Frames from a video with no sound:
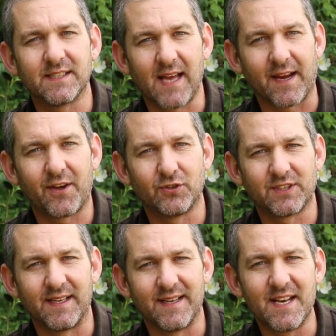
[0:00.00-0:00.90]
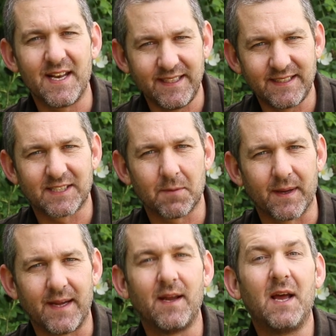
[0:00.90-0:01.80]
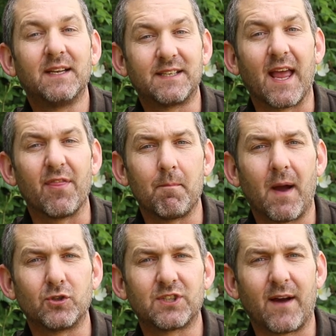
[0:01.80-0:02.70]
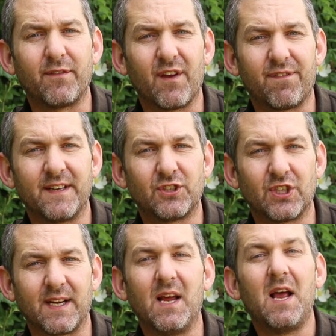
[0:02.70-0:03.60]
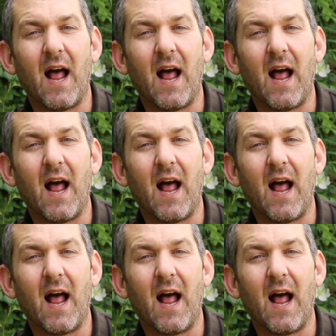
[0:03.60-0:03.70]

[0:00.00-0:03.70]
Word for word: as accurate as it needs to be to get the most out of your fishing.